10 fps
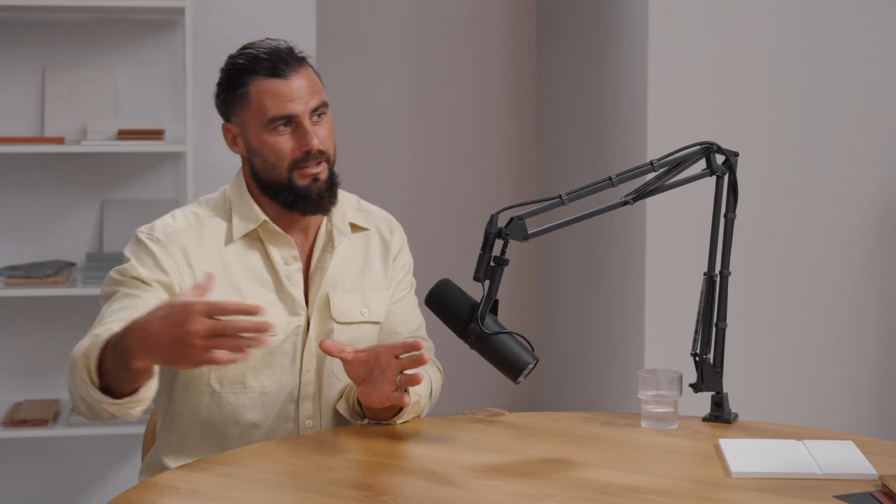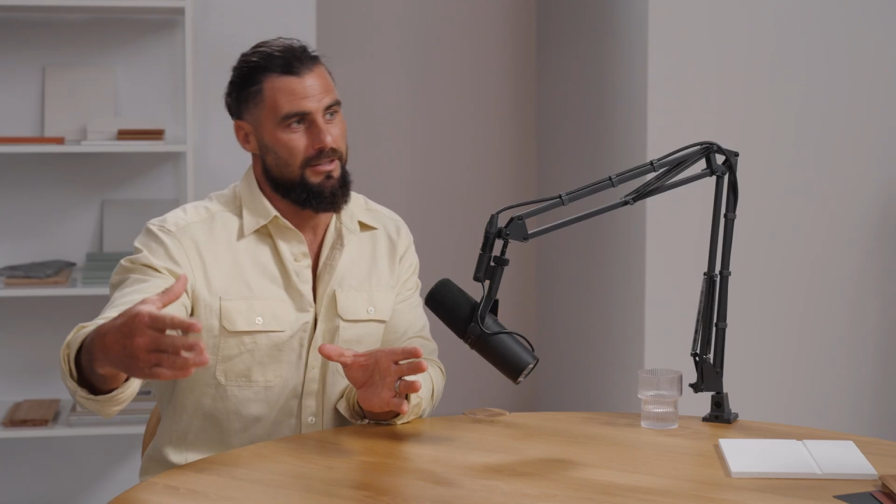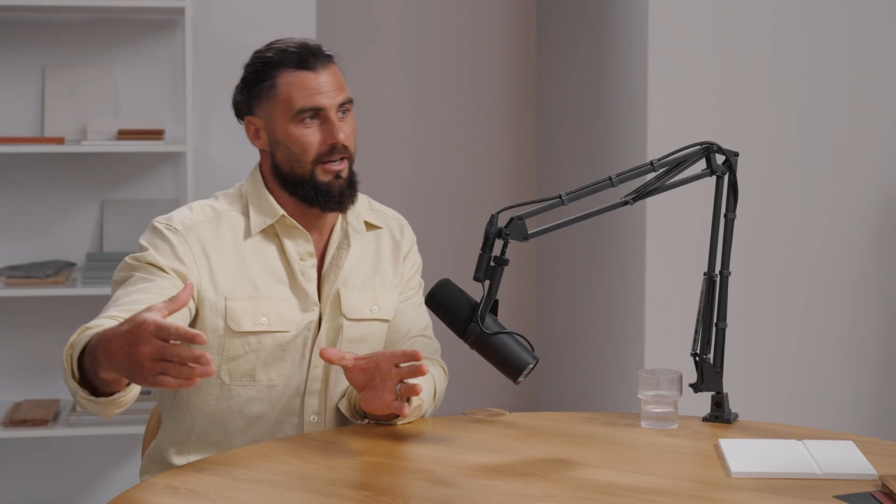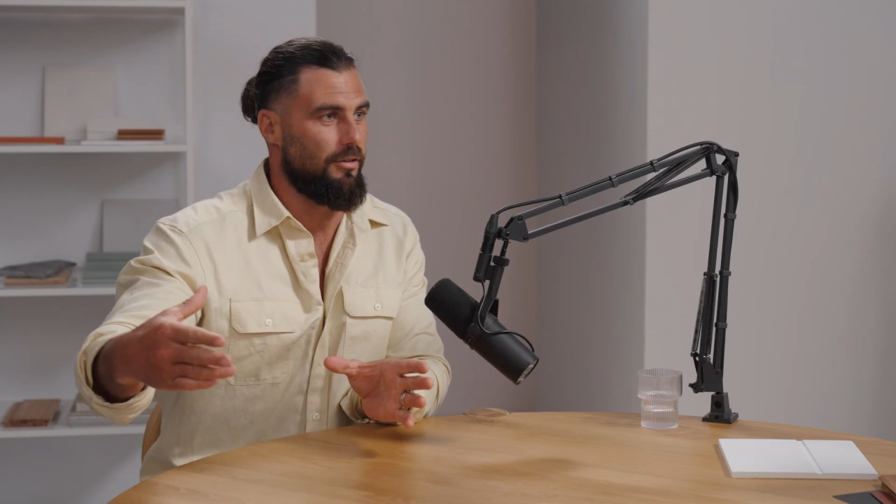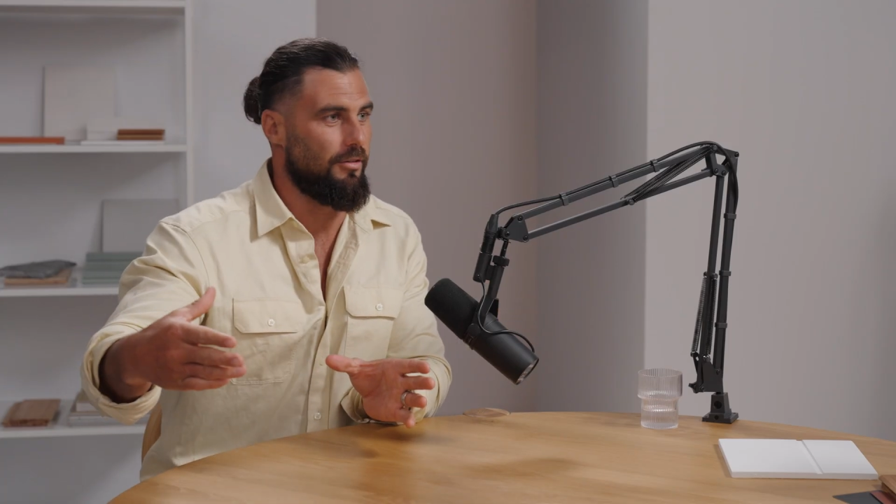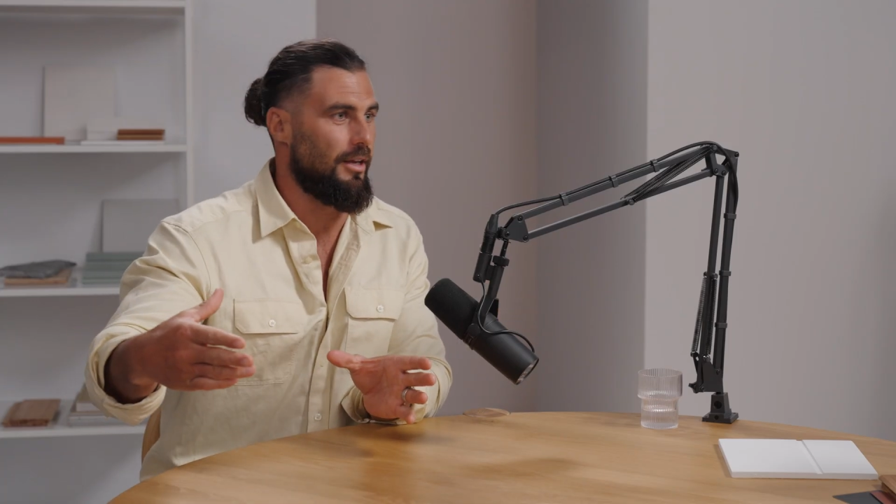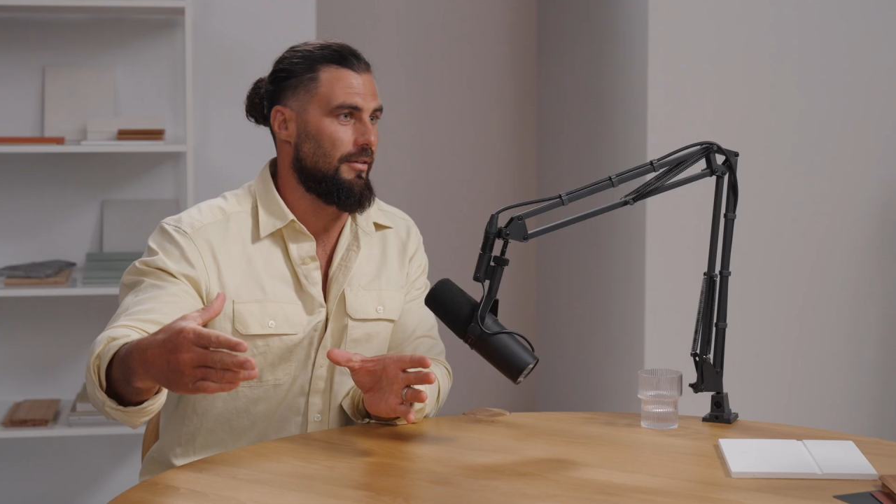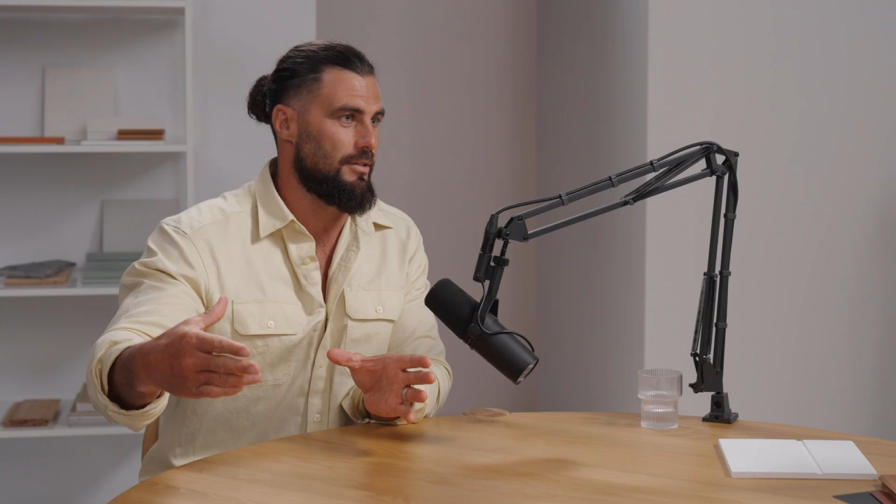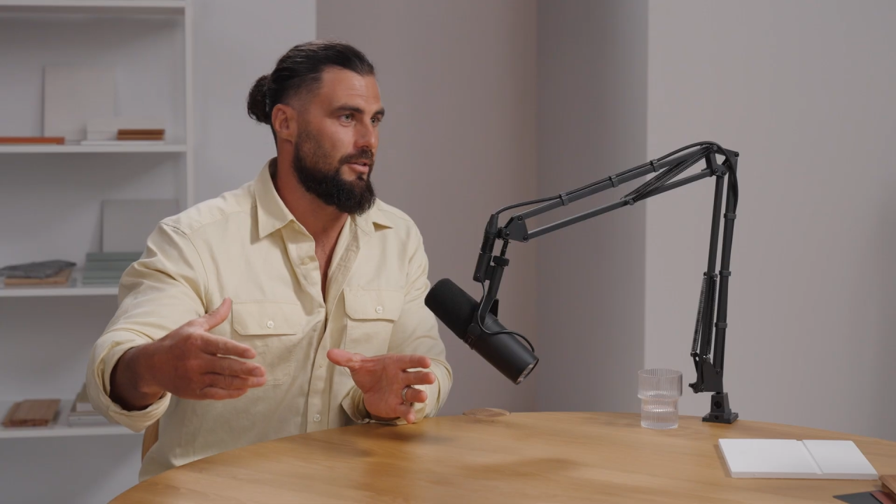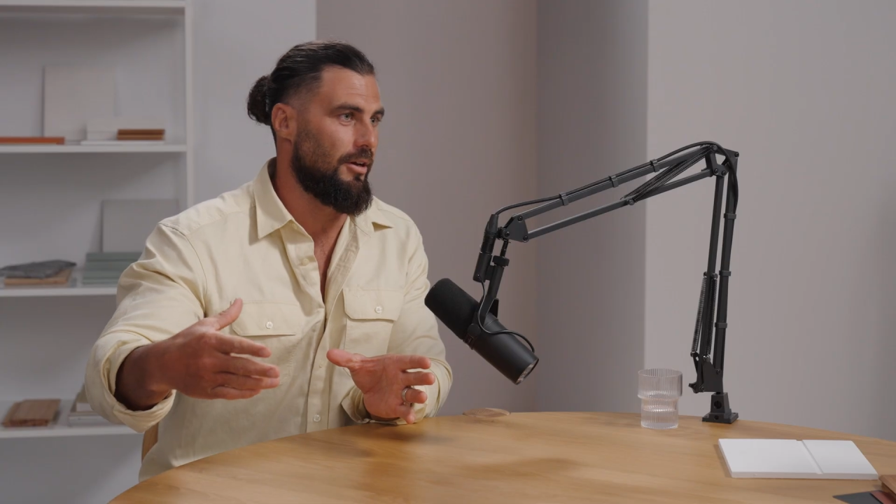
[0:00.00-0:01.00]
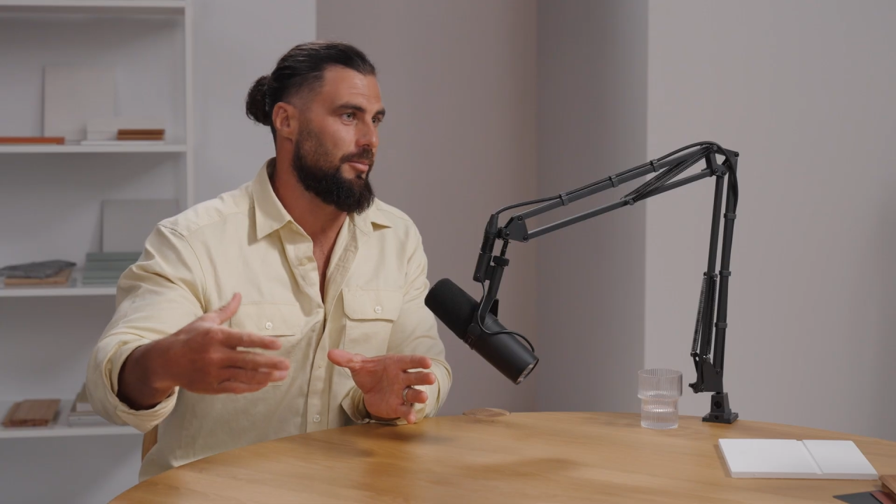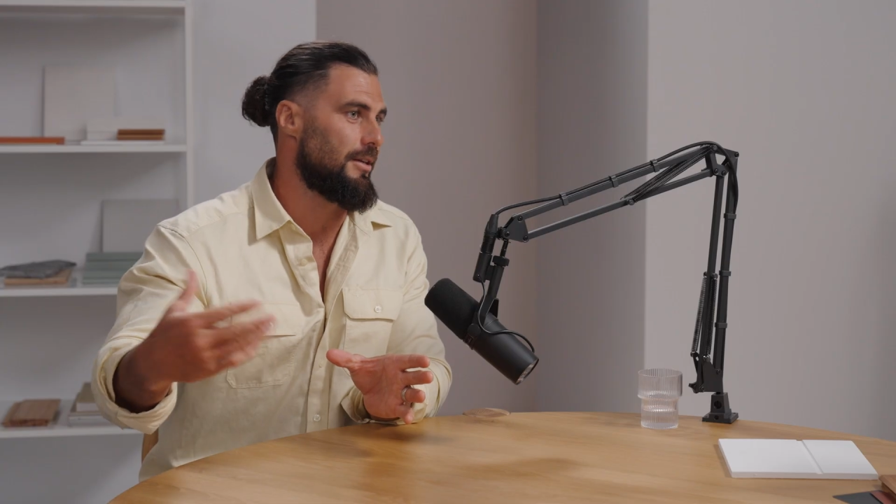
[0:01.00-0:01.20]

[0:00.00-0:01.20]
the sun on the other side,